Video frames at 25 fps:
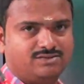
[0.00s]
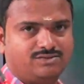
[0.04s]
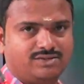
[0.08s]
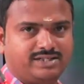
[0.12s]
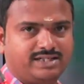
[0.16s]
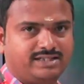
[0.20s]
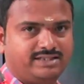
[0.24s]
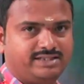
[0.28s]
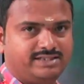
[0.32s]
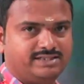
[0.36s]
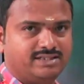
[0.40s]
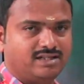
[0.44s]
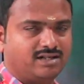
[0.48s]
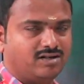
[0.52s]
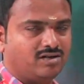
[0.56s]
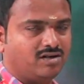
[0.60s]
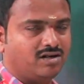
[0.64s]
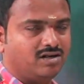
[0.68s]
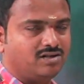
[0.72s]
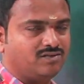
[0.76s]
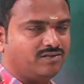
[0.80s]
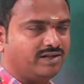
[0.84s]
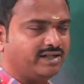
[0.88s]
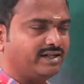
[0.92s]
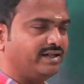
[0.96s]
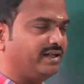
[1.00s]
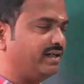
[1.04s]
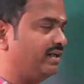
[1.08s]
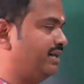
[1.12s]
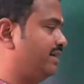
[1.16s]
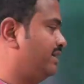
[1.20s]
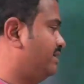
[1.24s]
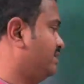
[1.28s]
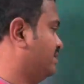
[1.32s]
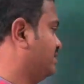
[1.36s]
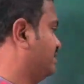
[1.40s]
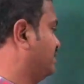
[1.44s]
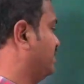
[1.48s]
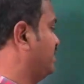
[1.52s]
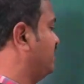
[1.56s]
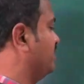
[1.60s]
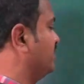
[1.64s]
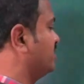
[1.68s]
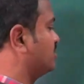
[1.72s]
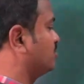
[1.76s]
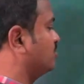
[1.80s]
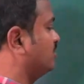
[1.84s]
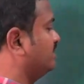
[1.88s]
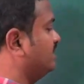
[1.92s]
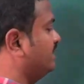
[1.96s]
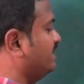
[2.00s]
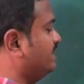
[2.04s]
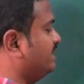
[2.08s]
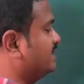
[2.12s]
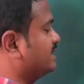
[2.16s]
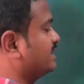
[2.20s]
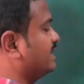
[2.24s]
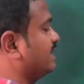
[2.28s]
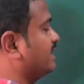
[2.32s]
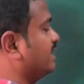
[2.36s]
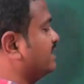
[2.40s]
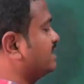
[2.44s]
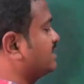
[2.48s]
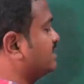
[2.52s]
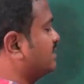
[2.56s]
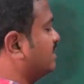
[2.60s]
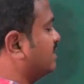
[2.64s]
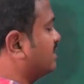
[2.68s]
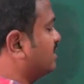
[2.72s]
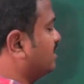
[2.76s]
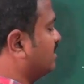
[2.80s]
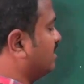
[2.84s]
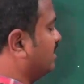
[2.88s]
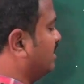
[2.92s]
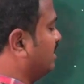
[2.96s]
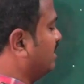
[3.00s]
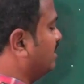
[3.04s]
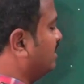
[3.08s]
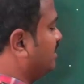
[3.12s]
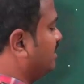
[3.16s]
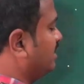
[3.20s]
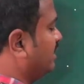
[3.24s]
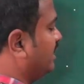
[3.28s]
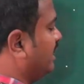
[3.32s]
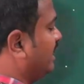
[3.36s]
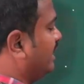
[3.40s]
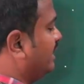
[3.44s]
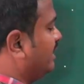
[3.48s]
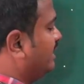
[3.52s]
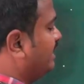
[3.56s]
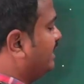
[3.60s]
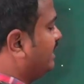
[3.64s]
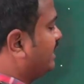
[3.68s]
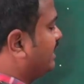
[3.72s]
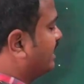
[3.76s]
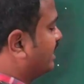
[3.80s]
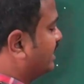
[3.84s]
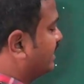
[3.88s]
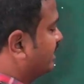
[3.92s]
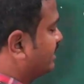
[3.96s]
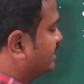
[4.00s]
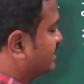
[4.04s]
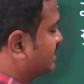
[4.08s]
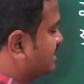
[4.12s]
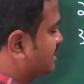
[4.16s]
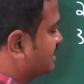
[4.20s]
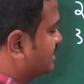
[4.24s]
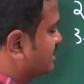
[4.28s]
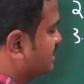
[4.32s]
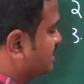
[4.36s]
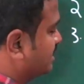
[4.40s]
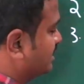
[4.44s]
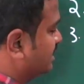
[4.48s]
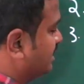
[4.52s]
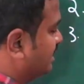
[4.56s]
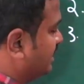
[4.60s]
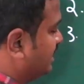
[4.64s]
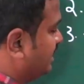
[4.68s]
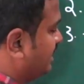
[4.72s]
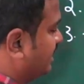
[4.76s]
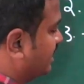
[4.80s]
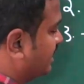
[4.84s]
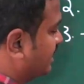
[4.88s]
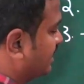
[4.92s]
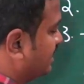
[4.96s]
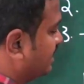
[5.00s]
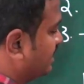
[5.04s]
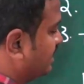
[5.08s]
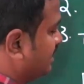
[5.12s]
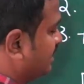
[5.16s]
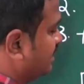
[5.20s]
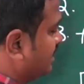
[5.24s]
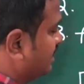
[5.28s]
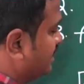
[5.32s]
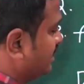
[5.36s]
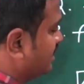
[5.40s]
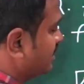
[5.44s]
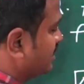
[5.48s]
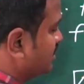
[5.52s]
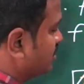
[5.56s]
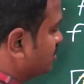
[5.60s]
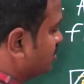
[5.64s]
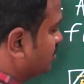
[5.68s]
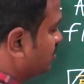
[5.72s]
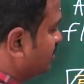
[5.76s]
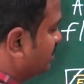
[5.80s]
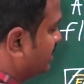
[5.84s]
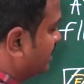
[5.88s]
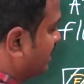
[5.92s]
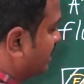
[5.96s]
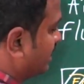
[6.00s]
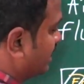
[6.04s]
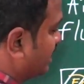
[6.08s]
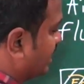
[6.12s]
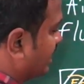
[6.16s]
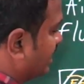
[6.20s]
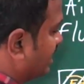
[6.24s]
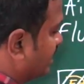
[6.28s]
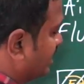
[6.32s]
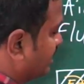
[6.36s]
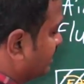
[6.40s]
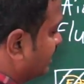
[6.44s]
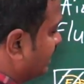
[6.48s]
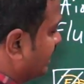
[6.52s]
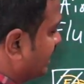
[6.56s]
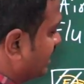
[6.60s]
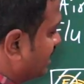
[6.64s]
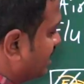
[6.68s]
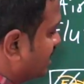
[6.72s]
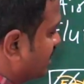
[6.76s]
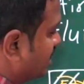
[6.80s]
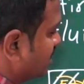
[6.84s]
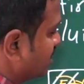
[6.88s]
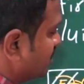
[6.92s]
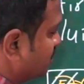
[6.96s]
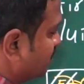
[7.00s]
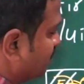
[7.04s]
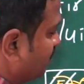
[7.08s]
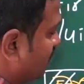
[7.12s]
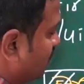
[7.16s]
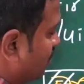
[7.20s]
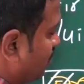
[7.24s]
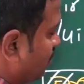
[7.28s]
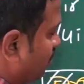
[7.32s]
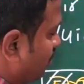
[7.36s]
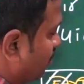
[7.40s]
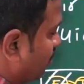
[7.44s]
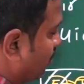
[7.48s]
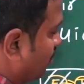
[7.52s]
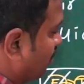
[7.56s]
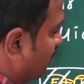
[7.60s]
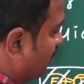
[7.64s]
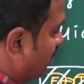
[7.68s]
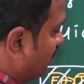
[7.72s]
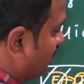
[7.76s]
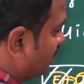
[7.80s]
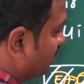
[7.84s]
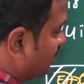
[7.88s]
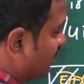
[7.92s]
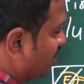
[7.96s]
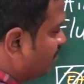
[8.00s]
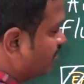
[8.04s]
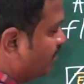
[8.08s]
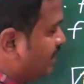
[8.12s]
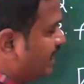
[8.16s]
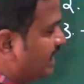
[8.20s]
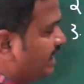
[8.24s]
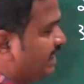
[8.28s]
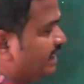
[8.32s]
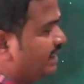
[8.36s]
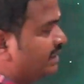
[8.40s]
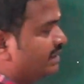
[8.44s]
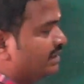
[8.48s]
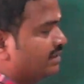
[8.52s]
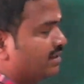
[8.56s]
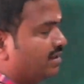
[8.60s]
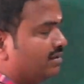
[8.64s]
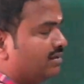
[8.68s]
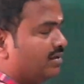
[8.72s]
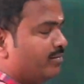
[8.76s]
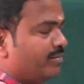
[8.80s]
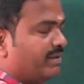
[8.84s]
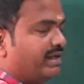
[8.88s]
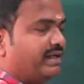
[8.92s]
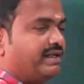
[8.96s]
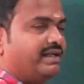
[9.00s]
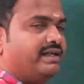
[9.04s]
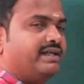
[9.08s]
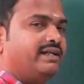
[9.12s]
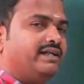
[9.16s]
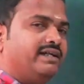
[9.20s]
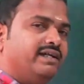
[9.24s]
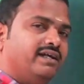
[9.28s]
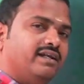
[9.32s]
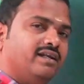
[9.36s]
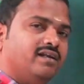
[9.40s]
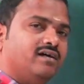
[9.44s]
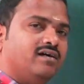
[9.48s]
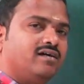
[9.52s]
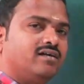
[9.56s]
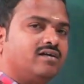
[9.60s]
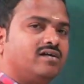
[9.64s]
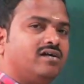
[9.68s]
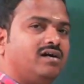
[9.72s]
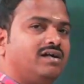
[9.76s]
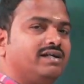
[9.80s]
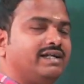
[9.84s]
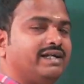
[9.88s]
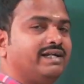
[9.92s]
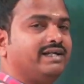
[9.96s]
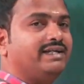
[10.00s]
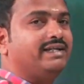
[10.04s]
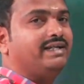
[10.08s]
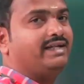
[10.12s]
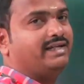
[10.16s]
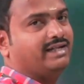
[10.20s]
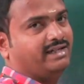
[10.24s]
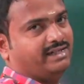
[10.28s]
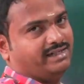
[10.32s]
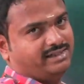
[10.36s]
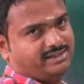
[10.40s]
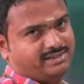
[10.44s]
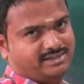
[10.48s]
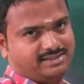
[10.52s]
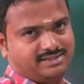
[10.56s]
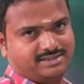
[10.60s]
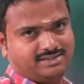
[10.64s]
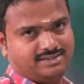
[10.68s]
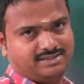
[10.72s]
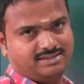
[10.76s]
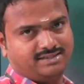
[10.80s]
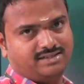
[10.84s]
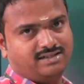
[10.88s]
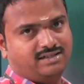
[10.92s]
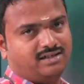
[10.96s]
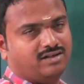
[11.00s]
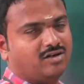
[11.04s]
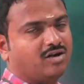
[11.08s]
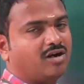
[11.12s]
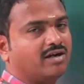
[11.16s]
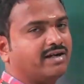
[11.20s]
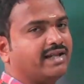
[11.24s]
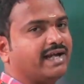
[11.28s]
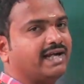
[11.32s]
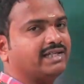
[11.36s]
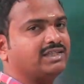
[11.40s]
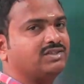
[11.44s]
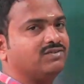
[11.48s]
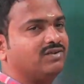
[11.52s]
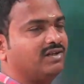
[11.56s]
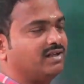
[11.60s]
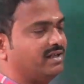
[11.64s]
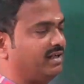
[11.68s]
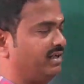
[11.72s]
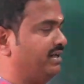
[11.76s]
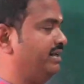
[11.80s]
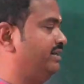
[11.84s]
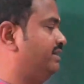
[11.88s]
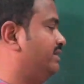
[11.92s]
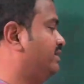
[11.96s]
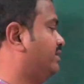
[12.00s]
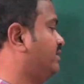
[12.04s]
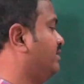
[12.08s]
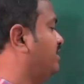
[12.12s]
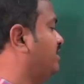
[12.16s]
Okay, these are not working currents. So these currents are called eddy currents. Clear? So the electrons flow on the plate, on the material, are called eddy currents, not actual current.